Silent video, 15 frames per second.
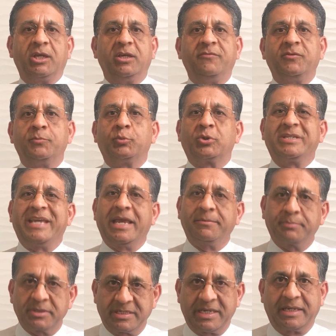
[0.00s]
If you put ten
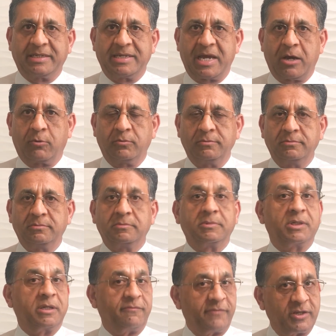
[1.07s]
percent down,
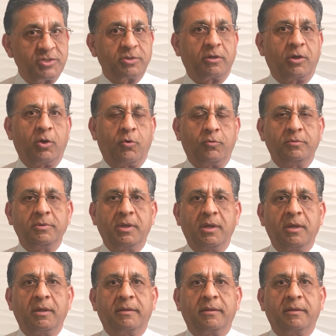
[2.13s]
conventional loan,